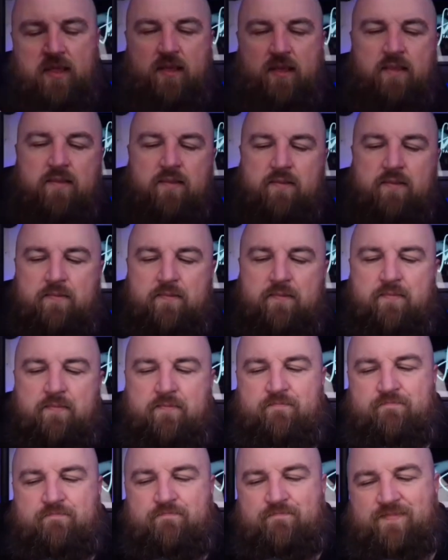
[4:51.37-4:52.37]

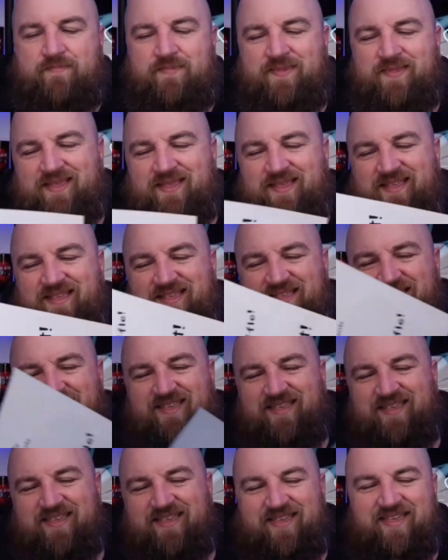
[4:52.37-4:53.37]

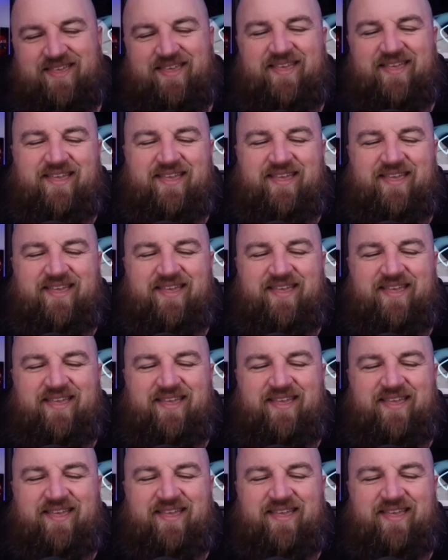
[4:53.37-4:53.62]
[no speech]